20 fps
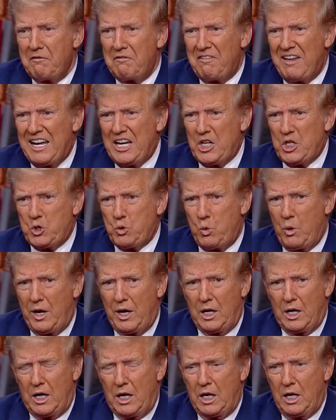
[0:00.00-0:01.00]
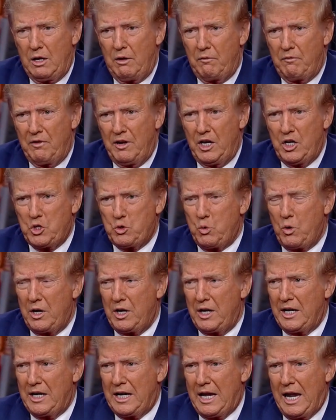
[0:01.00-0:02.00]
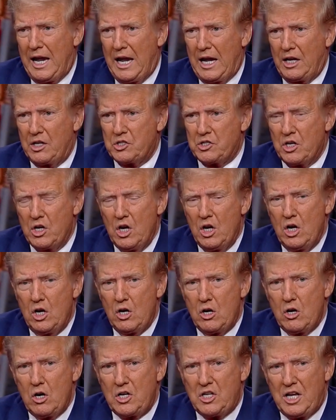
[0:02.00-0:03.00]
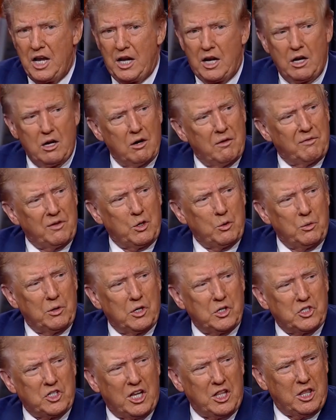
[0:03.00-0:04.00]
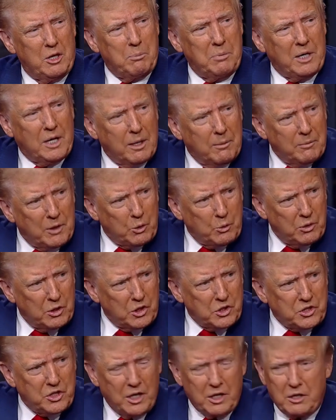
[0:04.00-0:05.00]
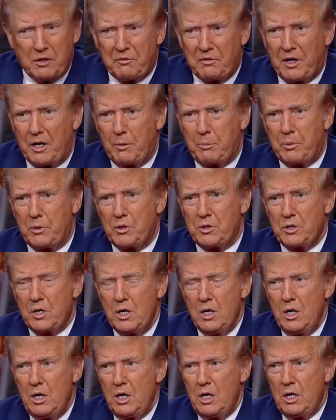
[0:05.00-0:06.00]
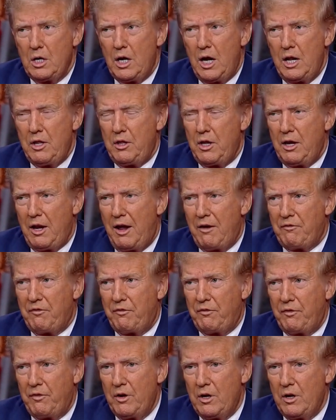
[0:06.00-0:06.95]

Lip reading: Venezuelan gangs are taking over the real estate. They're becoming real estate developers. And they have...